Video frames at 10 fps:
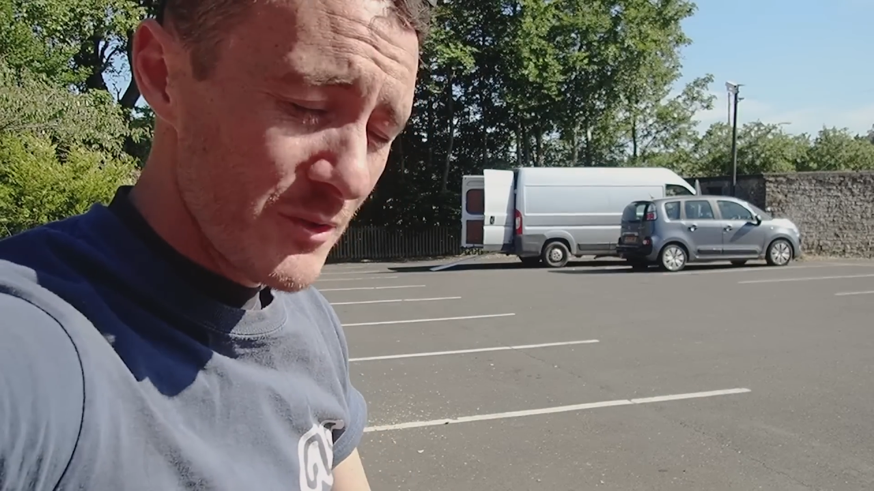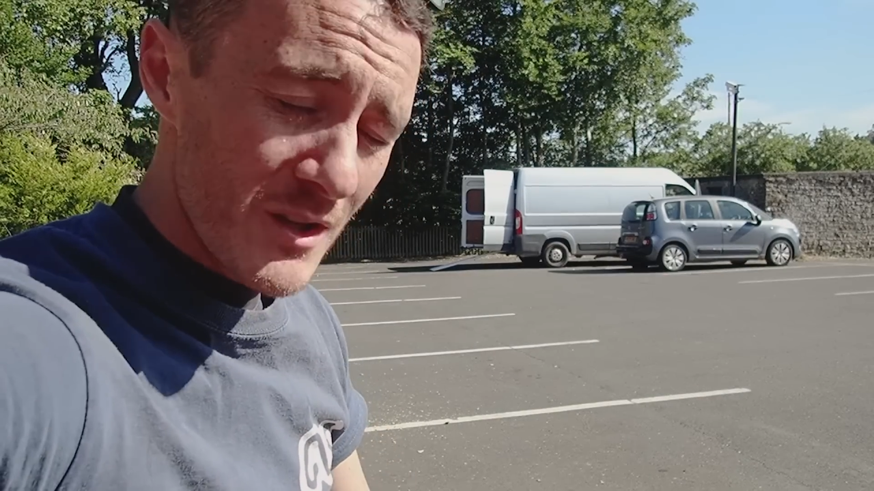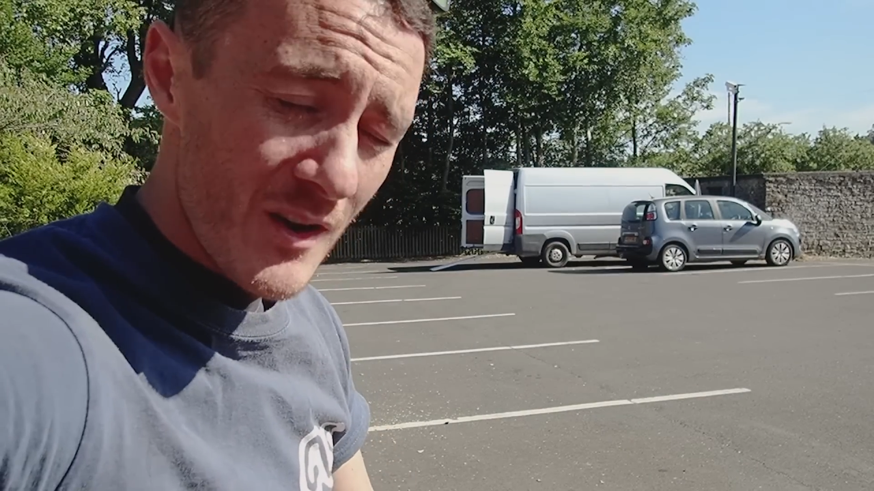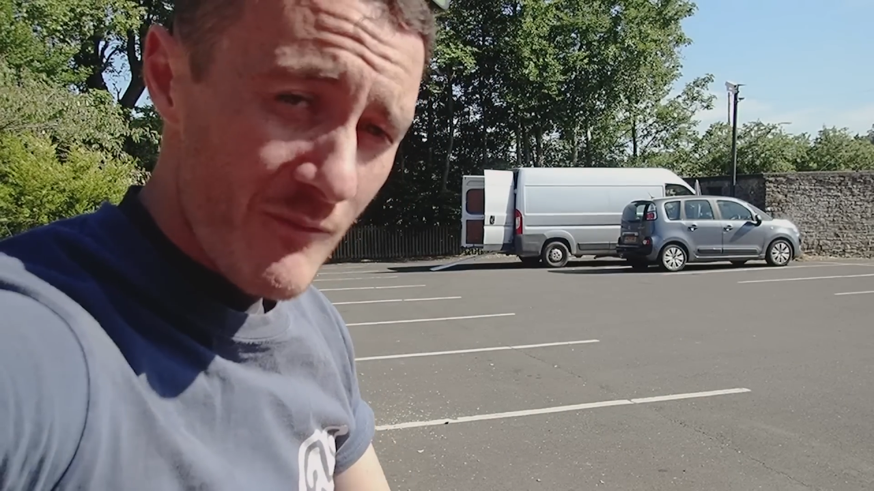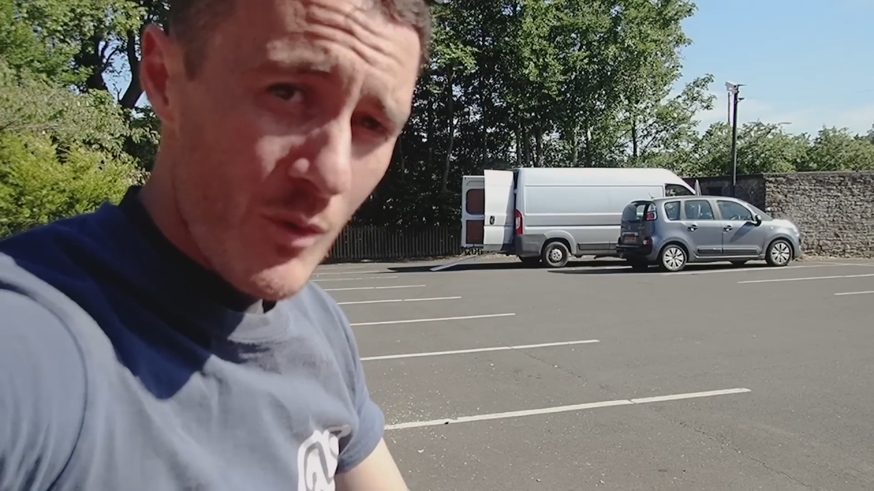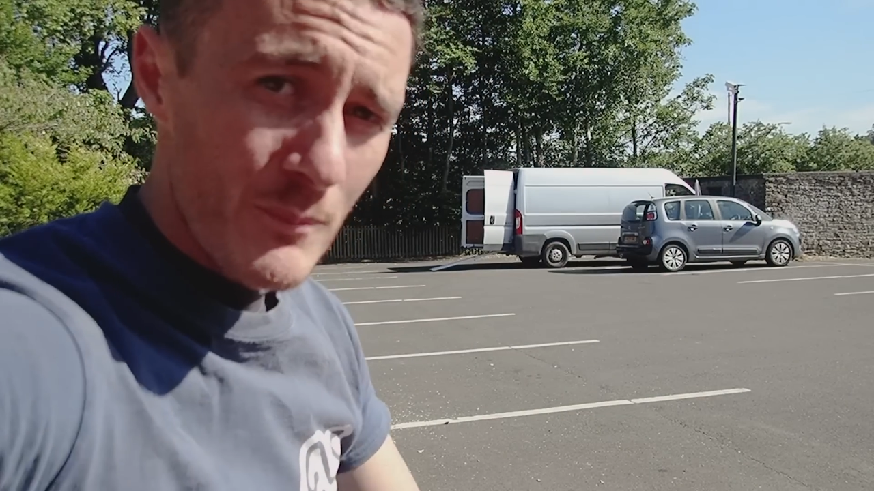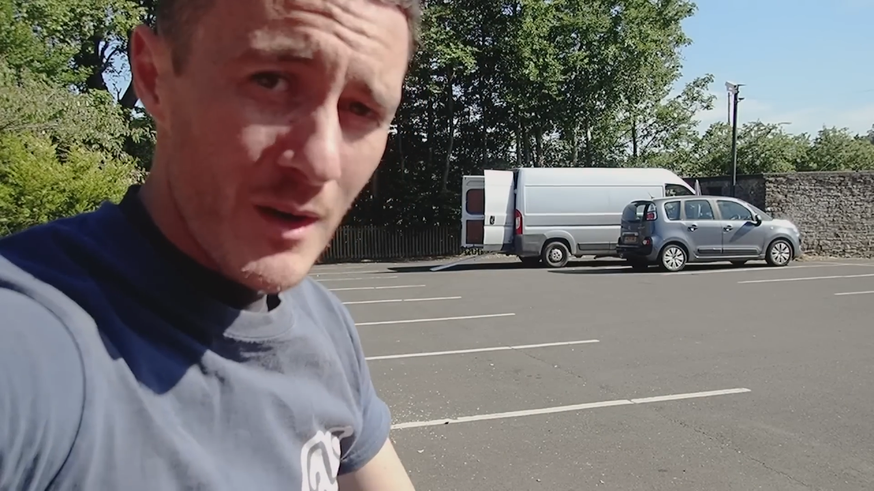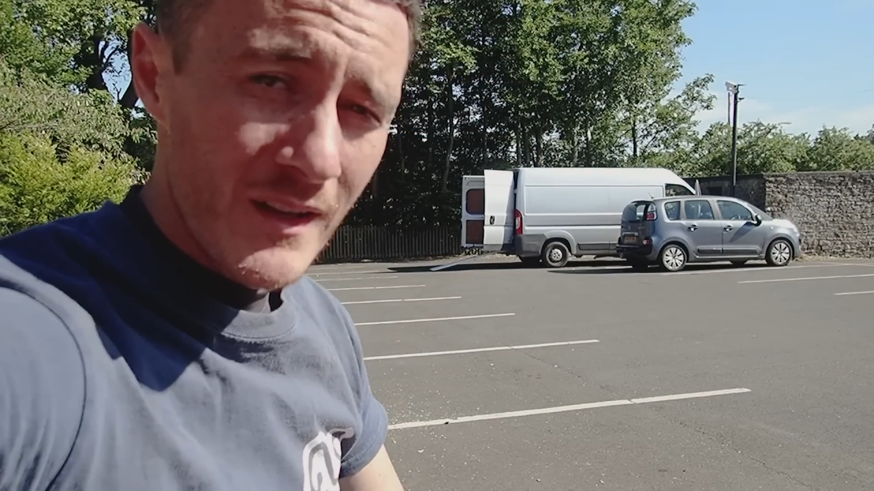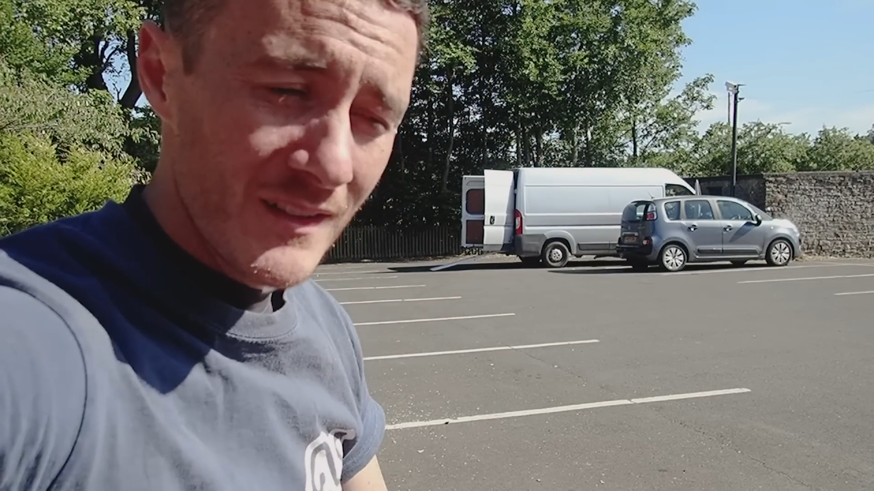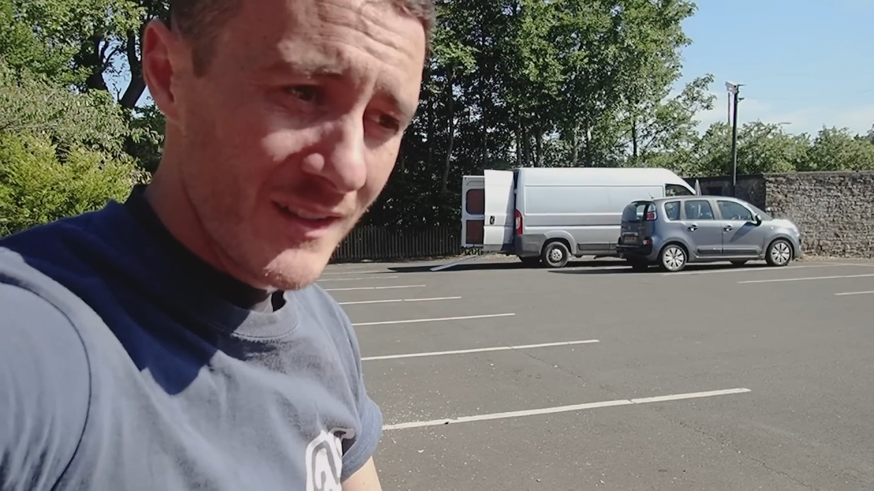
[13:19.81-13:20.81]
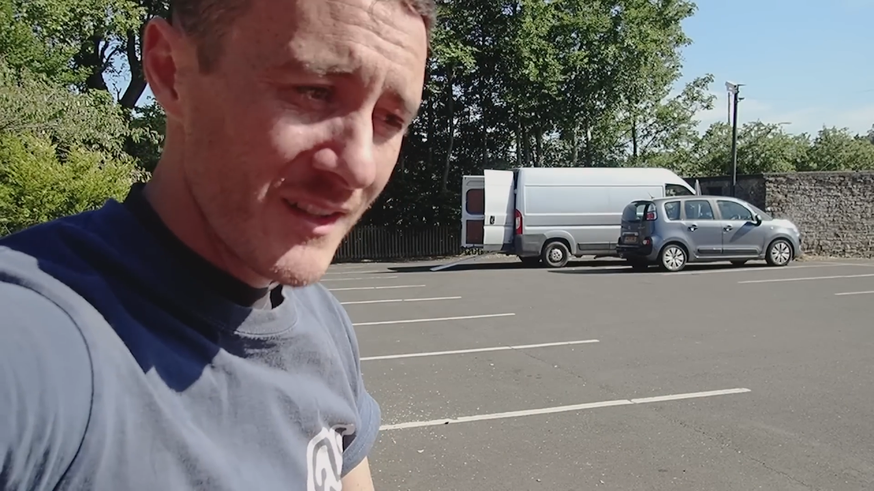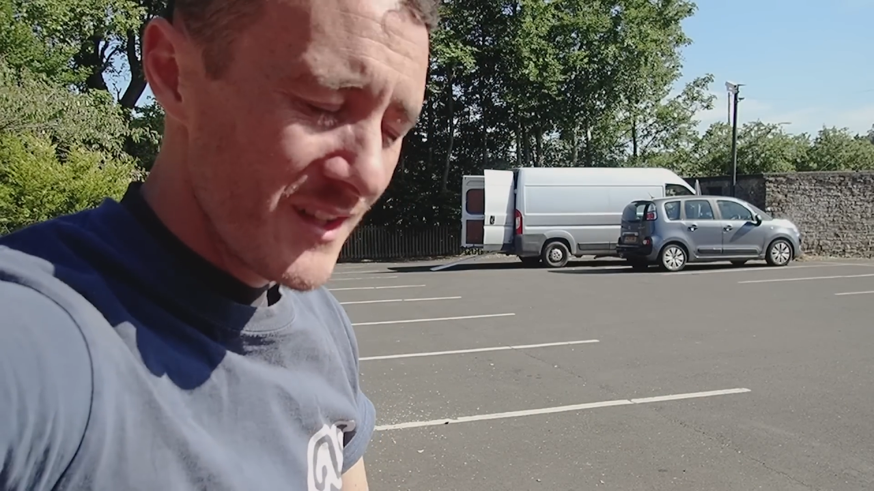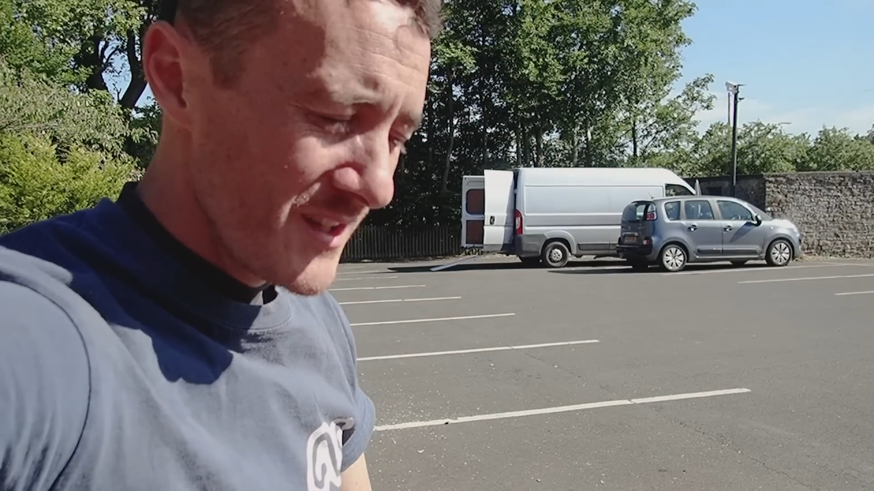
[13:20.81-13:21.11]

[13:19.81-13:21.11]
you're going to have one bike, then